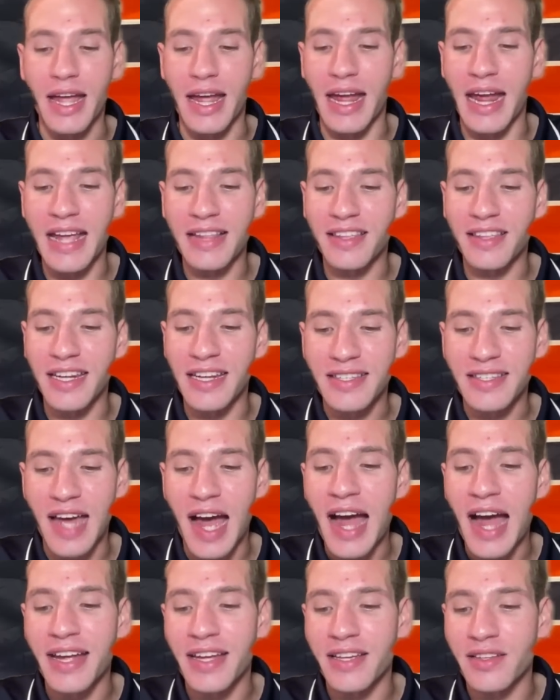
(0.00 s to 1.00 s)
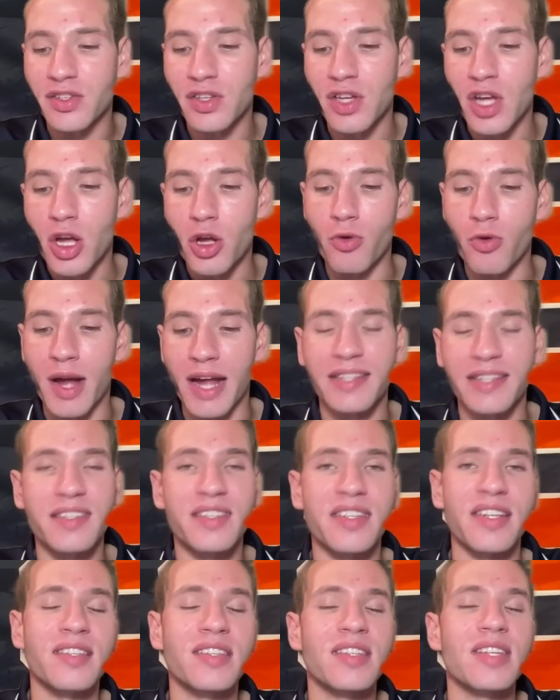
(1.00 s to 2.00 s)
Anthony Tyus, who had
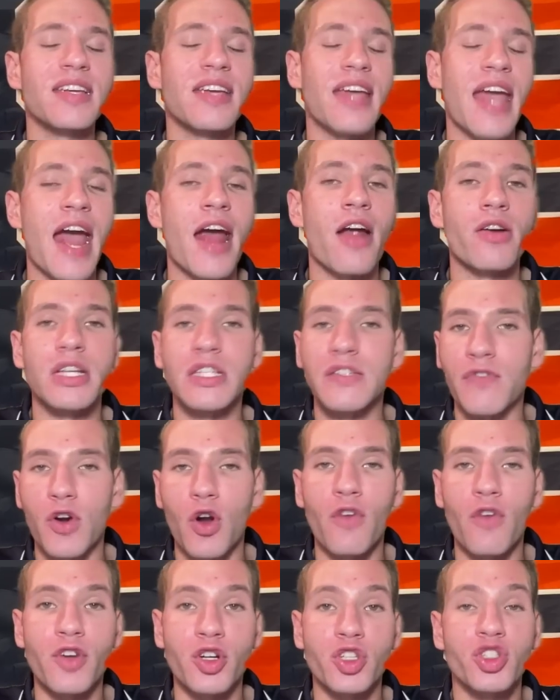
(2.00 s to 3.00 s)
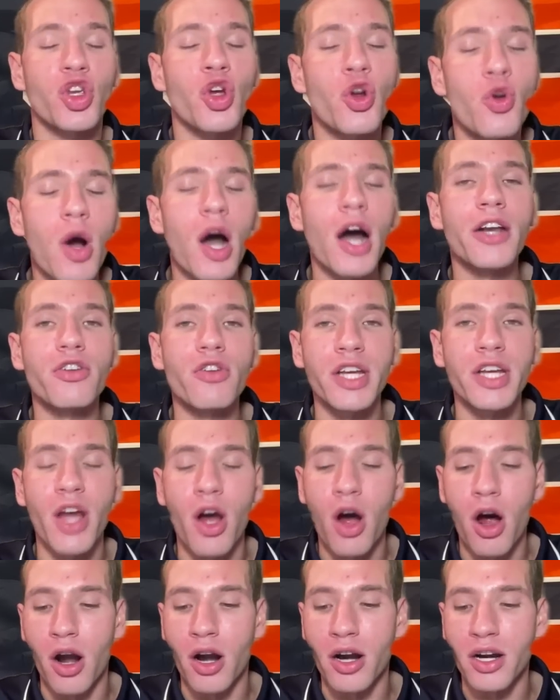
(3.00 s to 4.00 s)
16 carries for over 200
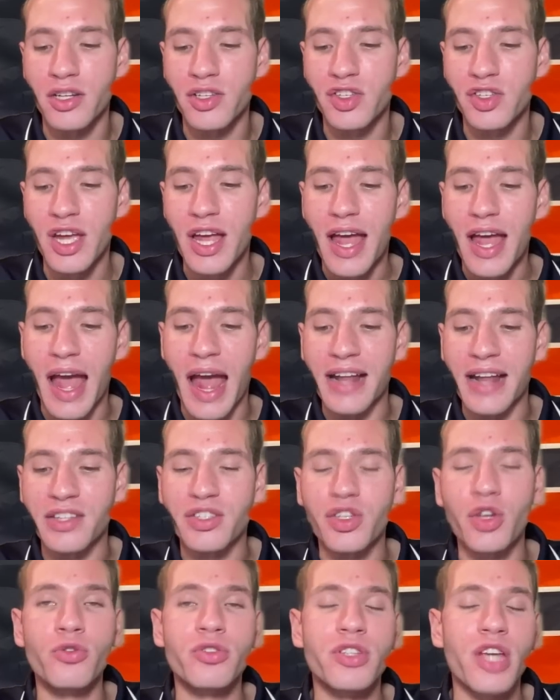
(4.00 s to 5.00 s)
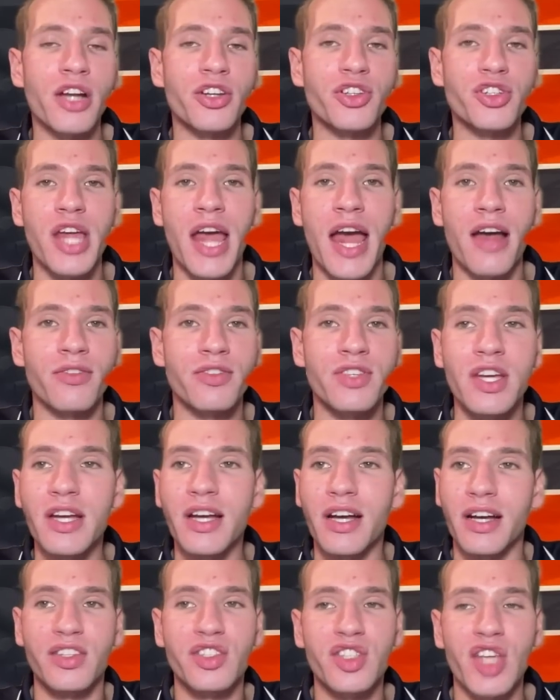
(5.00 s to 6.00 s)
yards and 2 touchdowns.
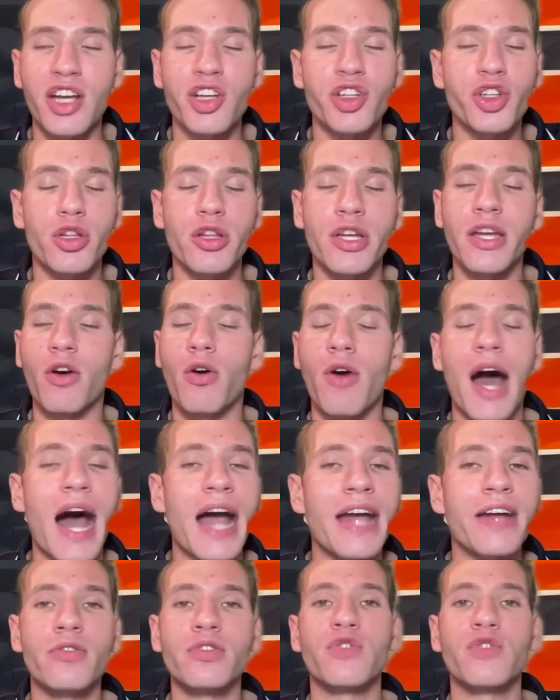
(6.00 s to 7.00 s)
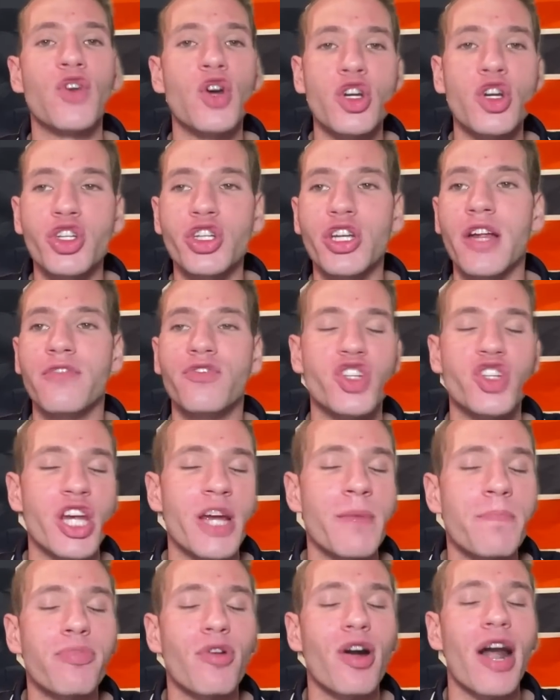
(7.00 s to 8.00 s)
Essentially, Ohio's version of
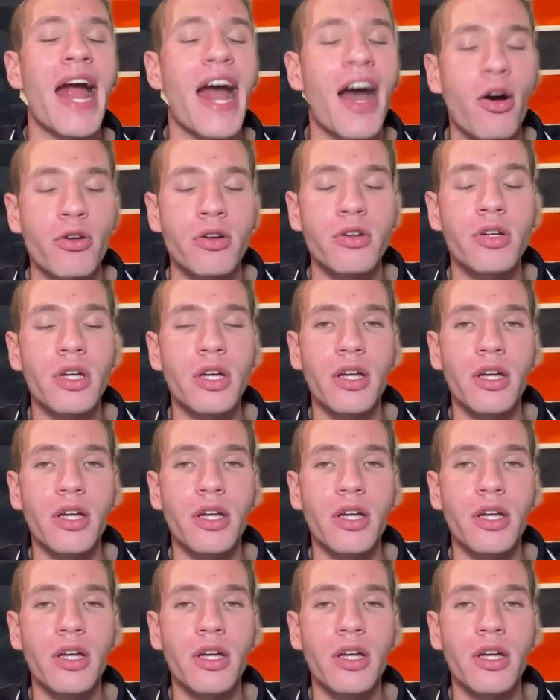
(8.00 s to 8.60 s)
Jim Brown.